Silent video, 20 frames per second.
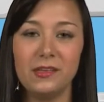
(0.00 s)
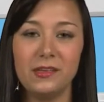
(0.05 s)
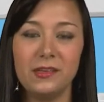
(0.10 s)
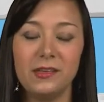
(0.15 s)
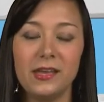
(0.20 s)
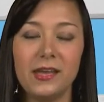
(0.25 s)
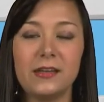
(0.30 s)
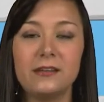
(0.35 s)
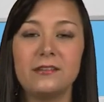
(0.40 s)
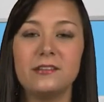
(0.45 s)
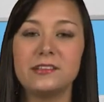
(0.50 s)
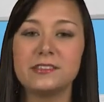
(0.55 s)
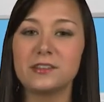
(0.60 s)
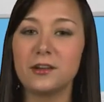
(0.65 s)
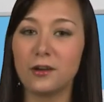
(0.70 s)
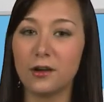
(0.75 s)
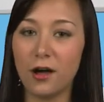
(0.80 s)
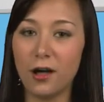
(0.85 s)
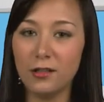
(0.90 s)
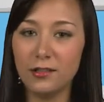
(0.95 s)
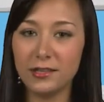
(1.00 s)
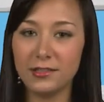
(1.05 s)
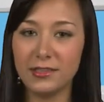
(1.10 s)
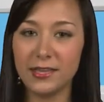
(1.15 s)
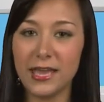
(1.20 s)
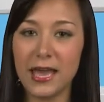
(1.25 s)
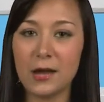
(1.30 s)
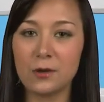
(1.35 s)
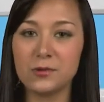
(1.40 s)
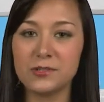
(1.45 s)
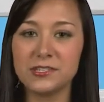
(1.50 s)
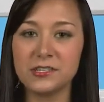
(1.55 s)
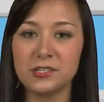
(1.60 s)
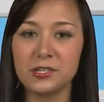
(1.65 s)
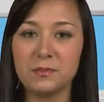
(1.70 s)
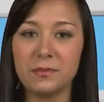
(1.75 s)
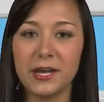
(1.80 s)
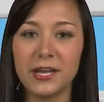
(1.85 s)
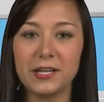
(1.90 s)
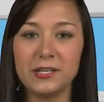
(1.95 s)
Analysts are calling the
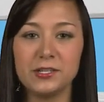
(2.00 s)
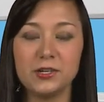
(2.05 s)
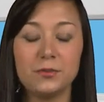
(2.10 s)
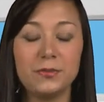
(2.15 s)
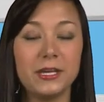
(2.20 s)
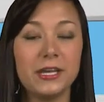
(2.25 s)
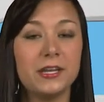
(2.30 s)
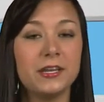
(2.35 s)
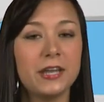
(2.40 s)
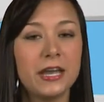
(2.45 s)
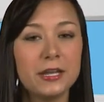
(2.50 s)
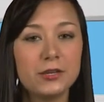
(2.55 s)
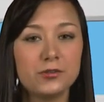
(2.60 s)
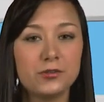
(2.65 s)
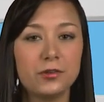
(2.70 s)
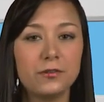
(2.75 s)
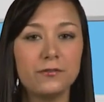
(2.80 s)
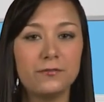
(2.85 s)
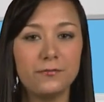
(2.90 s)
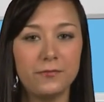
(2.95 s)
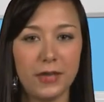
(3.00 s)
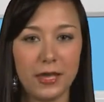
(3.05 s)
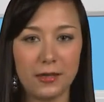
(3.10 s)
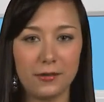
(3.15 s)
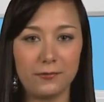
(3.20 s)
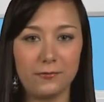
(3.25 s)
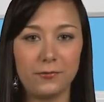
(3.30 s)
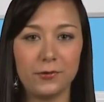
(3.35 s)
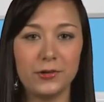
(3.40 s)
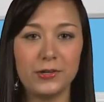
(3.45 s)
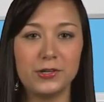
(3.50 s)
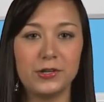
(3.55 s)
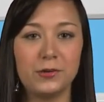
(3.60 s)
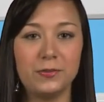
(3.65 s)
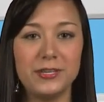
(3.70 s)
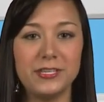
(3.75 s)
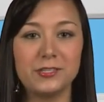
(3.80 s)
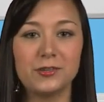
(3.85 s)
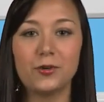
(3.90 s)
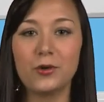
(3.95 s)
acquisition by Adobe a natural fit for
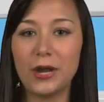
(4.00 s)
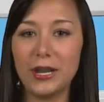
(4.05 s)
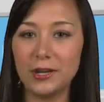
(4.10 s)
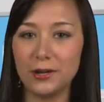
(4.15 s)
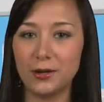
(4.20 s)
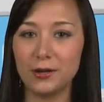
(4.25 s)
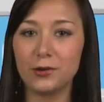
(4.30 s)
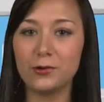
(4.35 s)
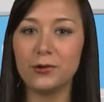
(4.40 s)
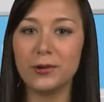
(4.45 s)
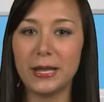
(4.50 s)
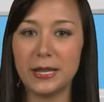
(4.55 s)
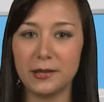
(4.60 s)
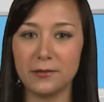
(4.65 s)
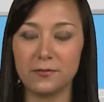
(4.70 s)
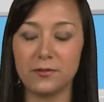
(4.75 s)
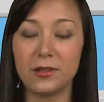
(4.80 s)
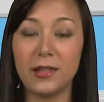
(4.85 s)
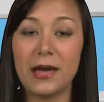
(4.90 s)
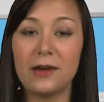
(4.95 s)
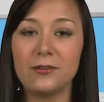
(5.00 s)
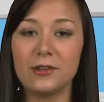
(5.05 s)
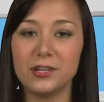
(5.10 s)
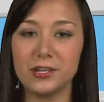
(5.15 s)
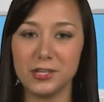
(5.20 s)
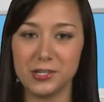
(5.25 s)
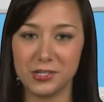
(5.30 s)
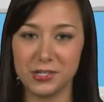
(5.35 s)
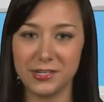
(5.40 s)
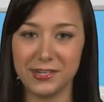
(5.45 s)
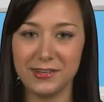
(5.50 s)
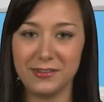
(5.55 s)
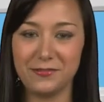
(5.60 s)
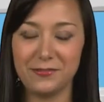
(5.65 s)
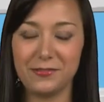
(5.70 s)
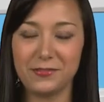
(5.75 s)
Adobe's greater Creative Cloud initiative.